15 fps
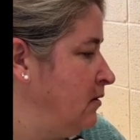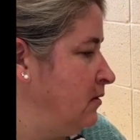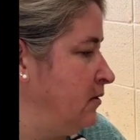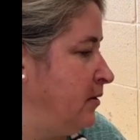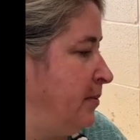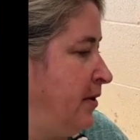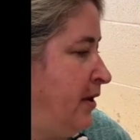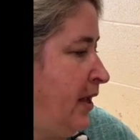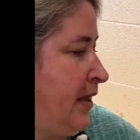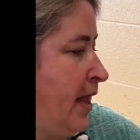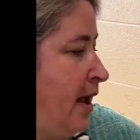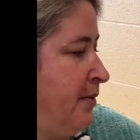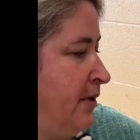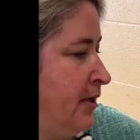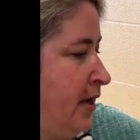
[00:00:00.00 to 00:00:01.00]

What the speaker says: So I'm gonna let that one